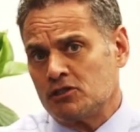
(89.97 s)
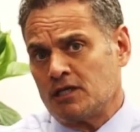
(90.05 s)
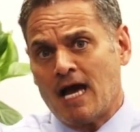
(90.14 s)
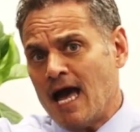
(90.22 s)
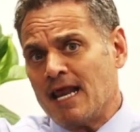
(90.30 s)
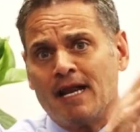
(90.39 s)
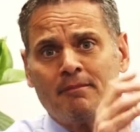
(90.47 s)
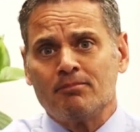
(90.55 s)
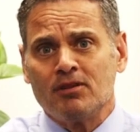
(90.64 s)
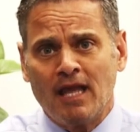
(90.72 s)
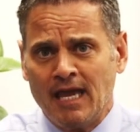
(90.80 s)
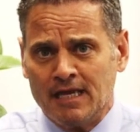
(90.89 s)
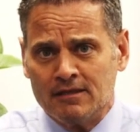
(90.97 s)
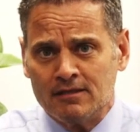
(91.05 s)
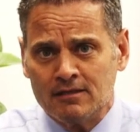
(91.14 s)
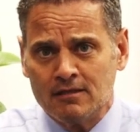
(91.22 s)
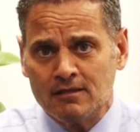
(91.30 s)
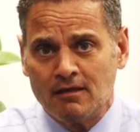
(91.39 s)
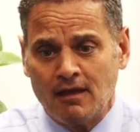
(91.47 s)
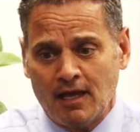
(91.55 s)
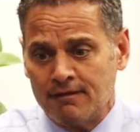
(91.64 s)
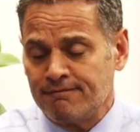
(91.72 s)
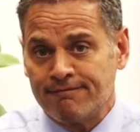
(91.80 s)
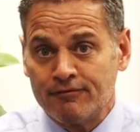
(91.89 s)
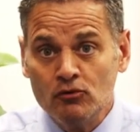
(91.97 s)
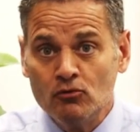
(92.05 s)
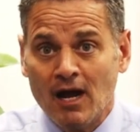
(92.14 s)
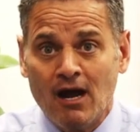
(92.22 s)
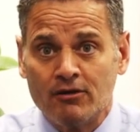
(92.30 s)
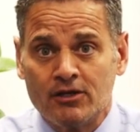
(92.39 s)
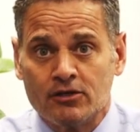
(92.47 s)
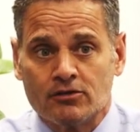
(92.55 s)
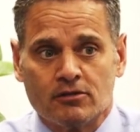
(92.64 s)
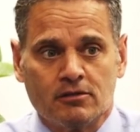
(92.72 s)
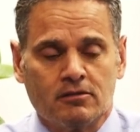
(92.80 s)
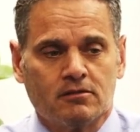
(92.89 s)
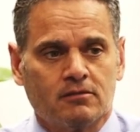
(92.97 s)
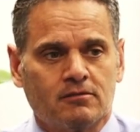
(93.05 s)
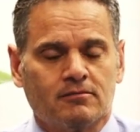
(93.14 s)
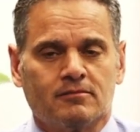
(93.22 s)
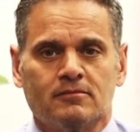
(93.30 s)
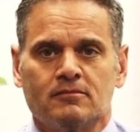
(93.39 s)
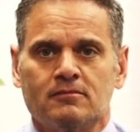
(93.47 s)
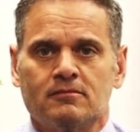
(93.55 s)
And within about three months of working at that defense firm,